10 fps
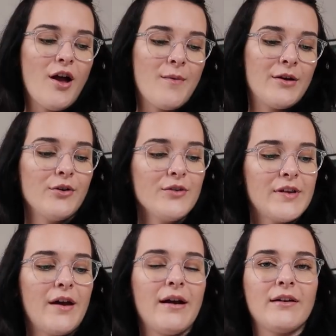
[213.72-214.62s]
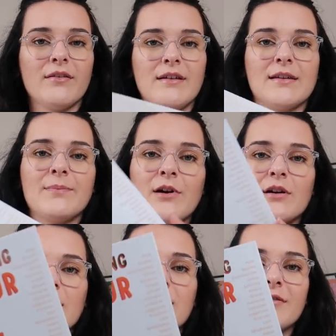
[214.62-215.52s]
And also, I got this
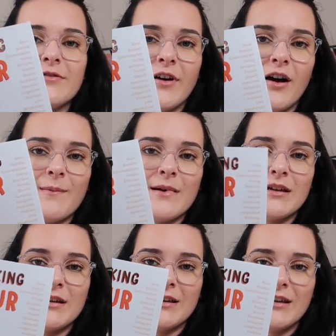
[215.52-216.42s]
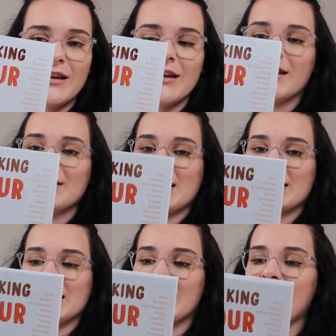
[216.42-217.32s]
book from
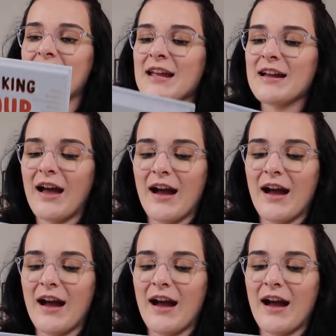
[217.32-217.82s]
Chessie King.